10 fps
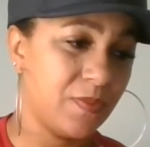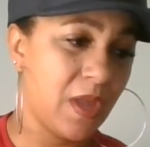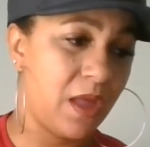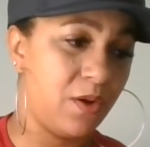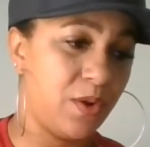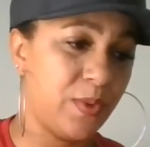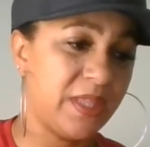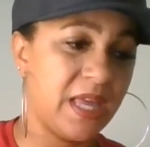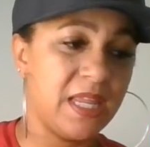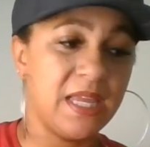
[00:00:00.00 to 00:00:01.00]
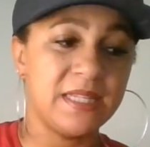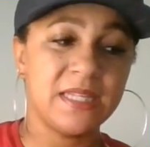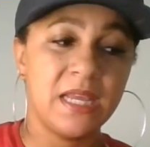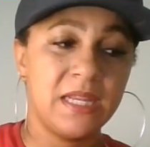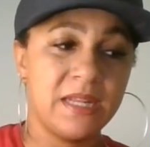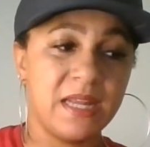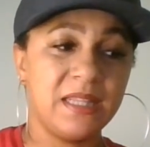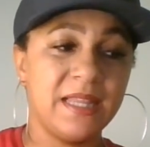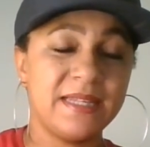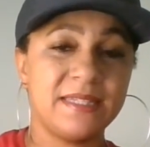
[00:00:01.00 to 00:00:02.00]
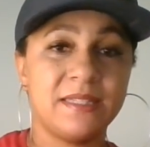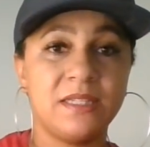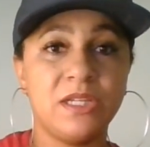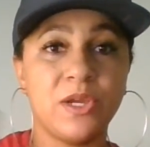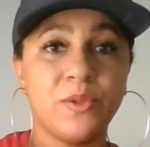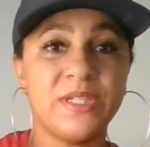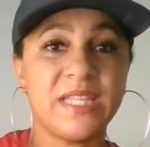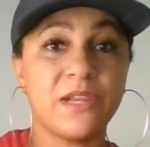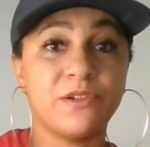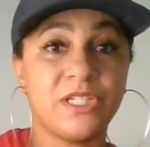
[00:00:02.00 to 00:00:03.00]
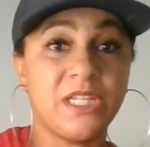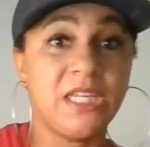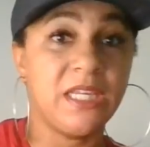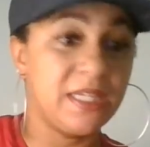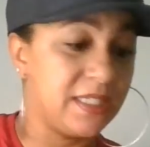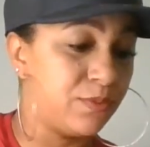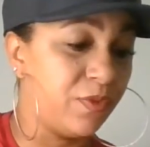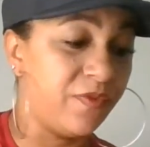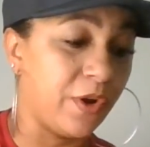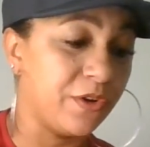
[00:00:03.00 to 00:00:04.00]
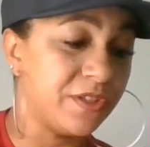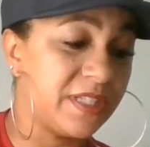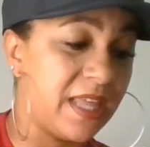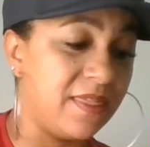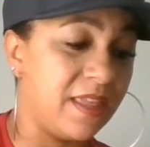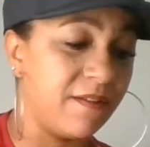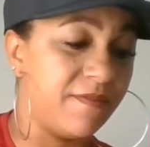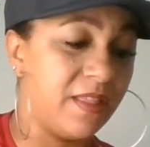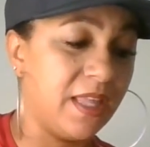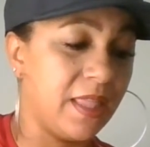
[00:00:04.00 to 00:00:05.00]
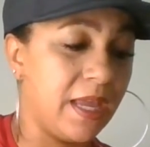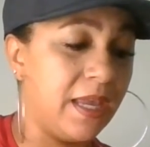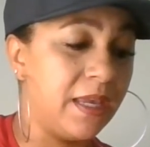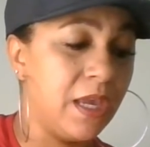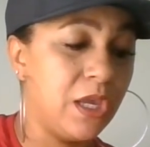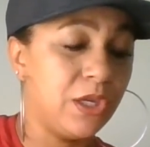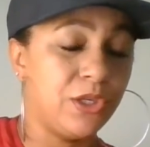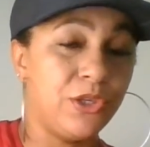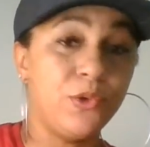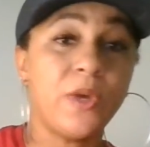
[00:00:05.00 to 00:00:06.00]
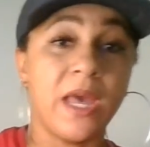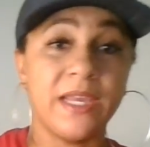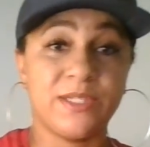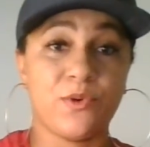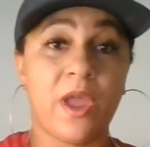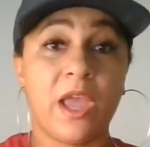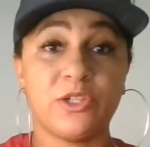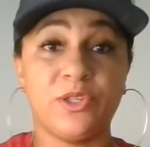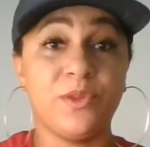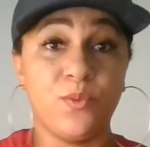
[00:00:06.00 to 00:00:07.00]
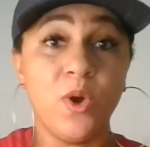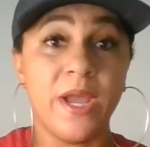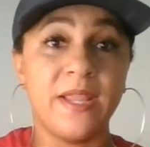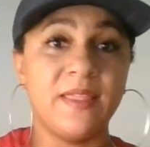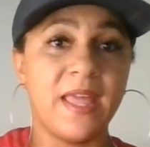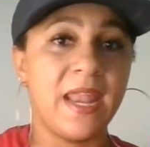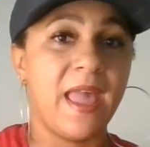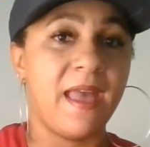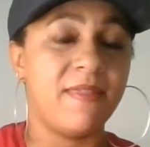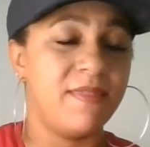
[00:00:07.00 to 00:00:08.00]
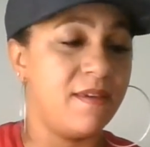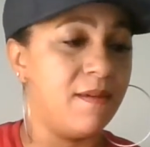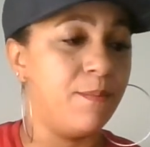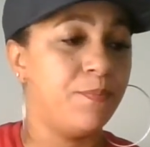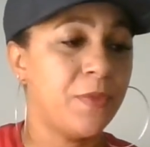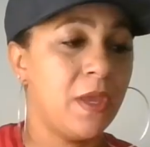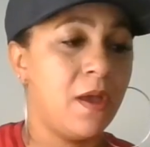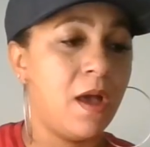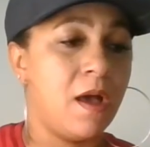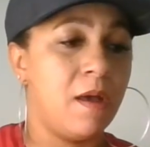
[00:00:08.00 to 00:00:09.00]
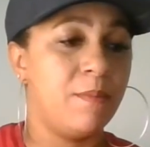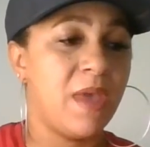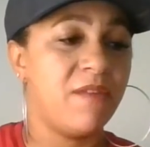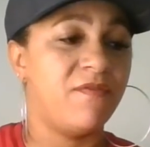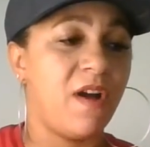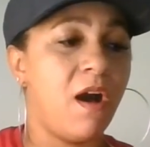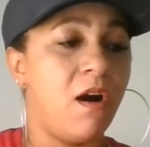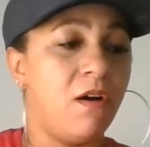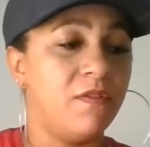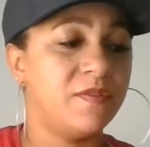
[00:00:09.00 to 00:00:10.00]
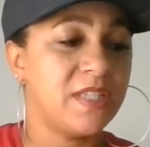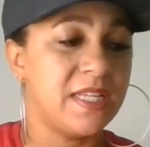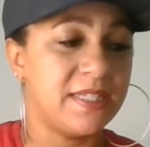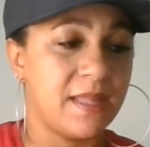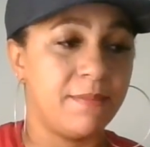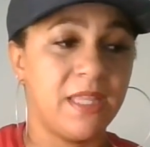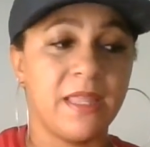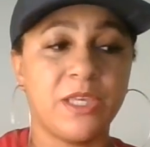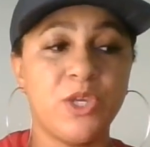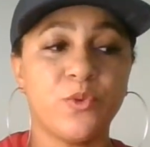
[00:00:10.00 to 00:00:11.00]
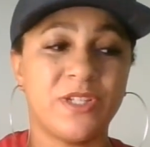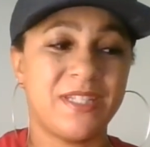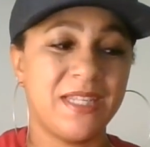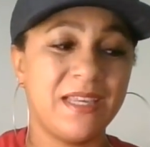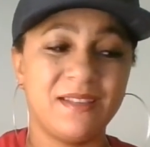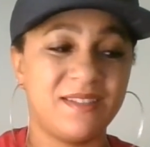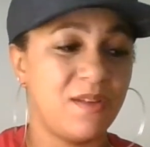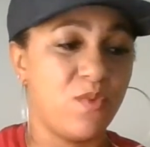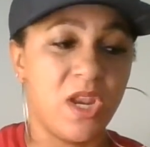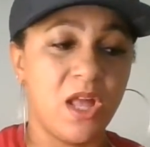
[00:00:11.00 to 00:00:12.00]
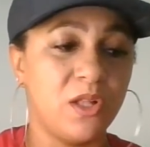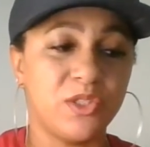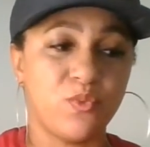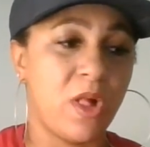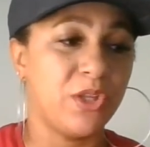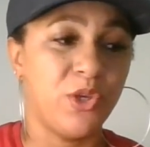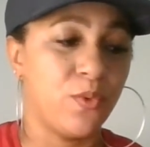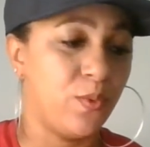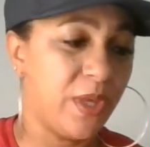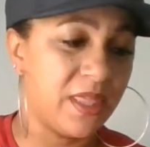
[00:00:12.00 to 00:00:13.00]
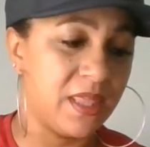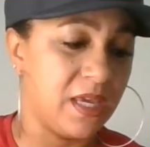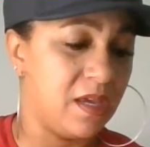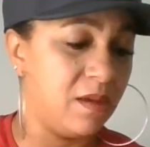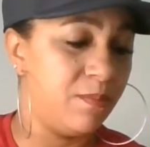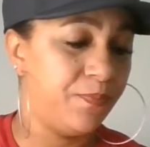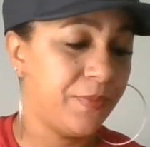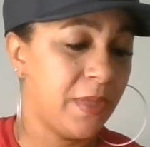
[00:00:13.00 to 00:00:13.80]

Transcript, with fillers: I don't know what that is. Nonetheless, you know, this energy is reversed and they're feeling like you guys were actually the one that had them um, involved in something, like you were seeing someone else while you were with them.